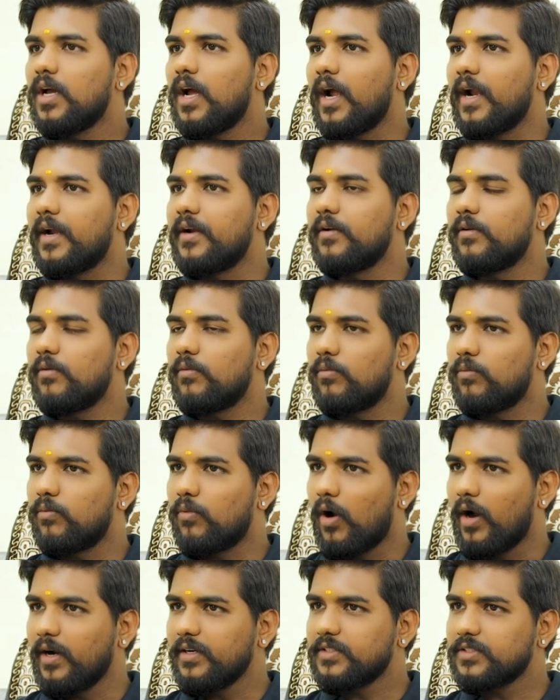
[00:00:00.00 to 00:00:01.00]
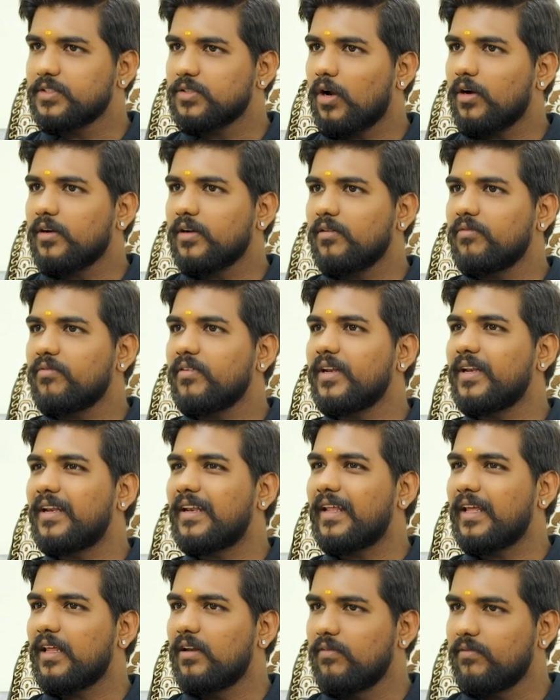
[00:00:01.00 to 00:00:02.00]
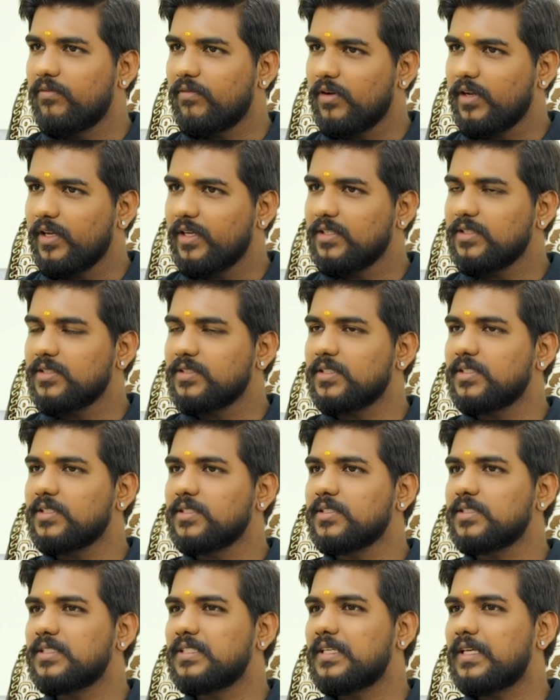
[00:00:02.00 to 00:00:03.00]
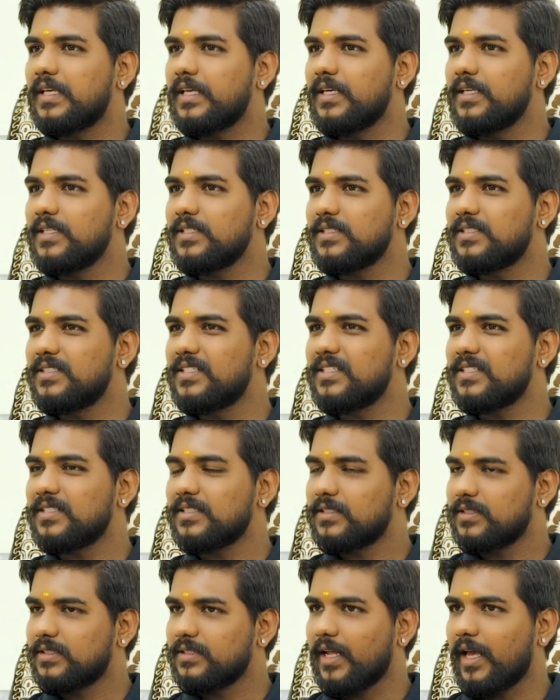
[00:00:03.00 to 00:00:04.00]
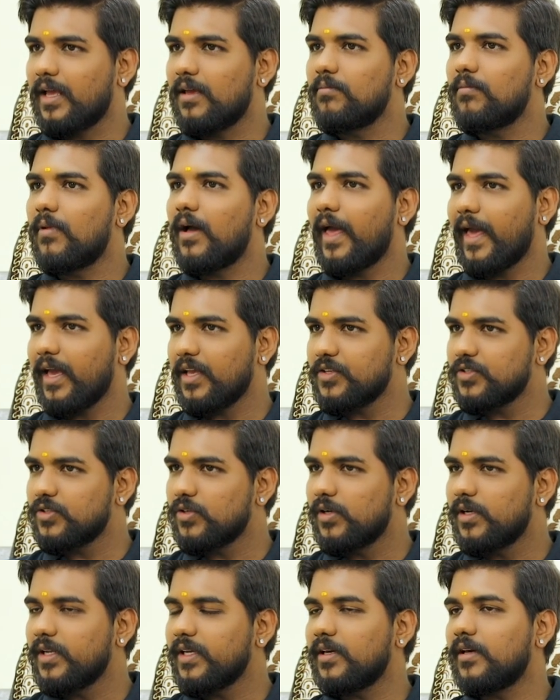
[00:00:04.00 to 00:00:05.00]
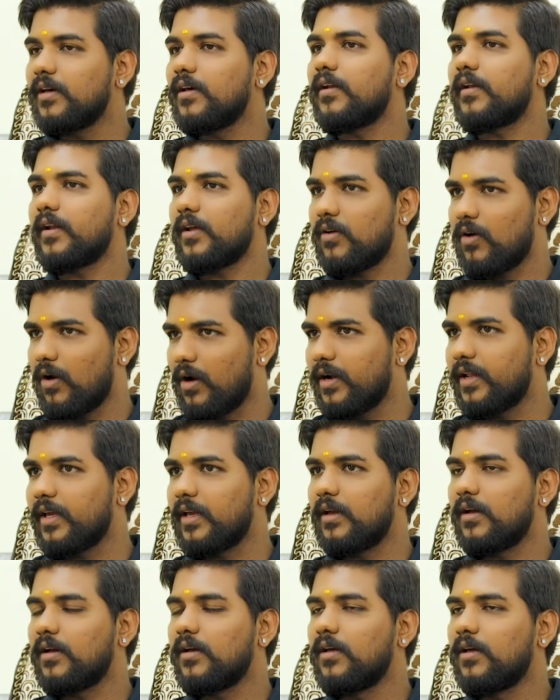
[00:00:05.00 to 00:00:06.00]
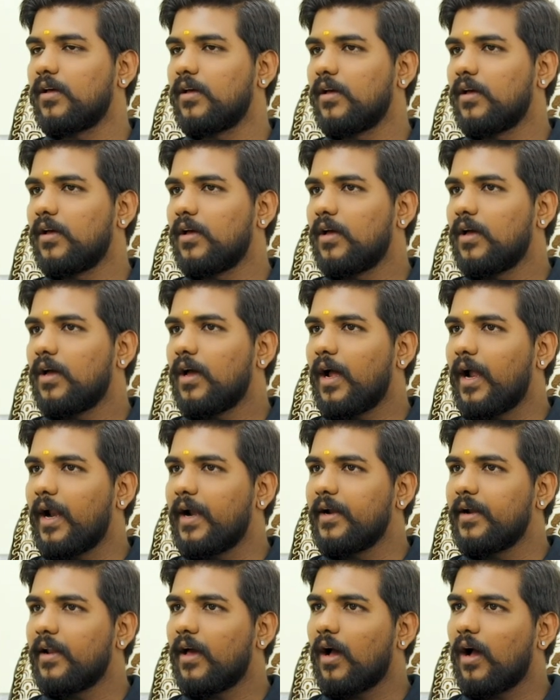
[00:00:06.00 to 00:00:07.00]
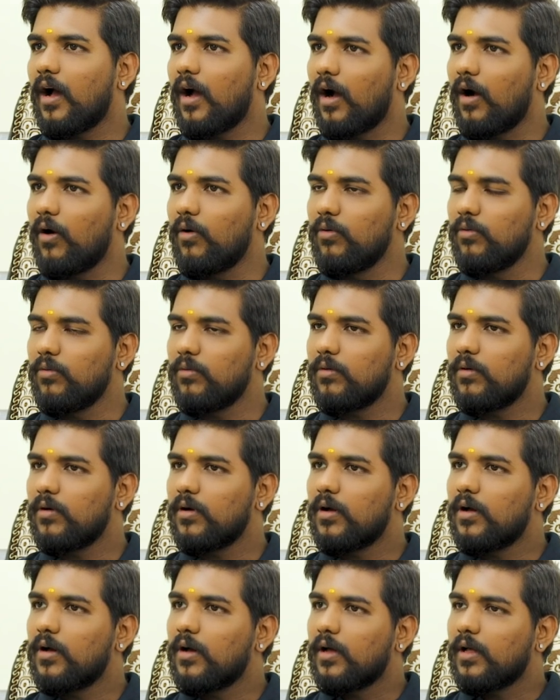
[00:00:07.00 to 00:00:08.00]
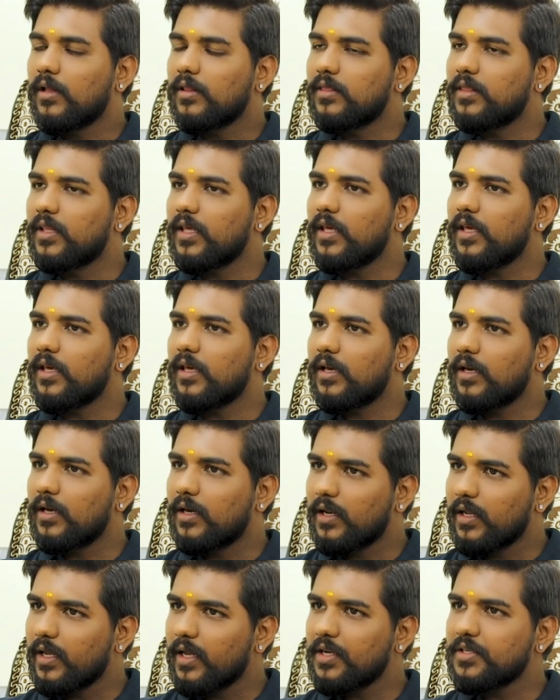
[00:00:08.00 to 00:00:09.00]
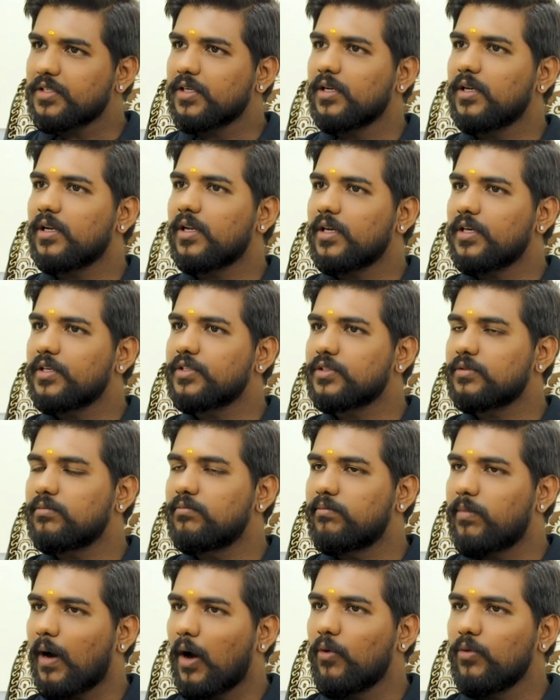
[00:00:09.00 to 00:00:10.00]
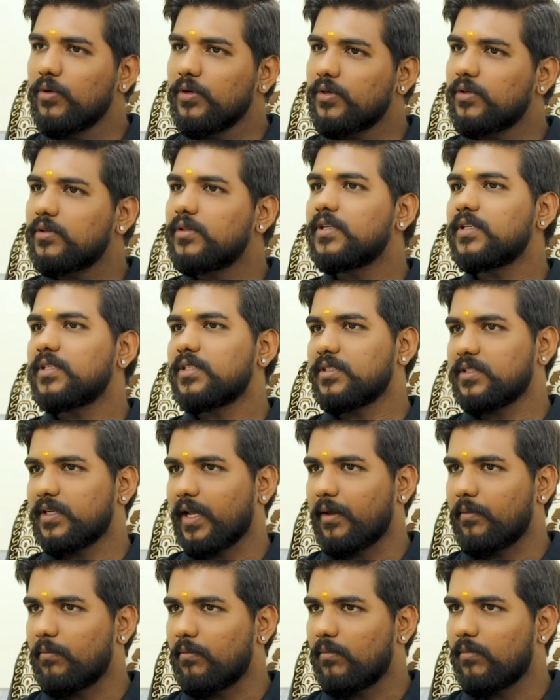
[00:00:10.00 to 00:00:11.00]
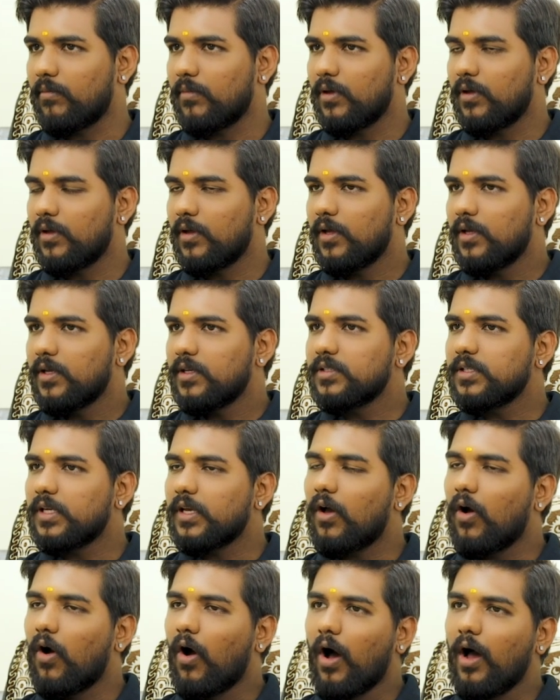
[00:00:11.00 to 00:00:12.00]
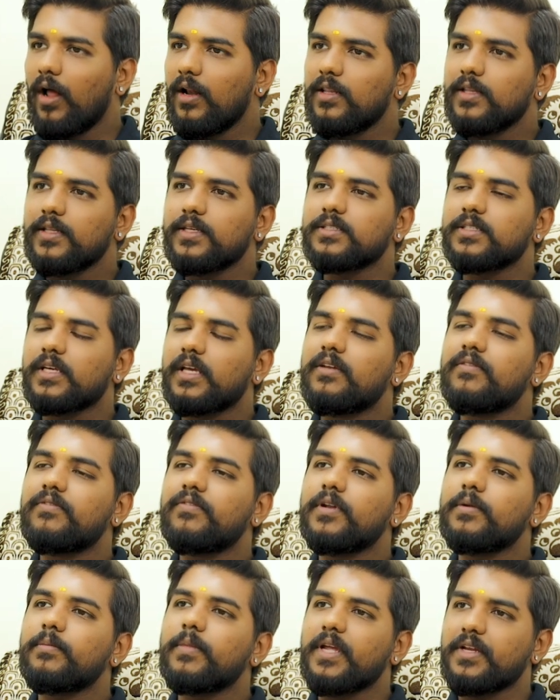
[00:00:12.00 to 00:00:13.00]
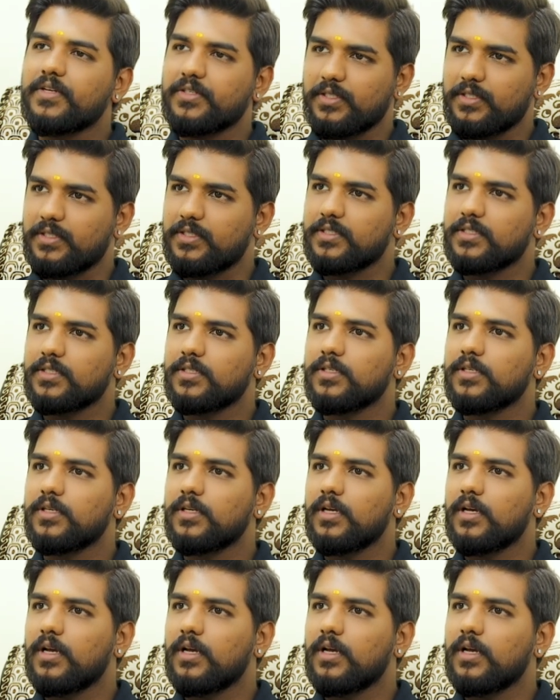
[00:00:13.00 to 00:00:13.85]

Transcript: and what sort of an influences is this time actually recording, and how the creation is bound to this time. See, all these informations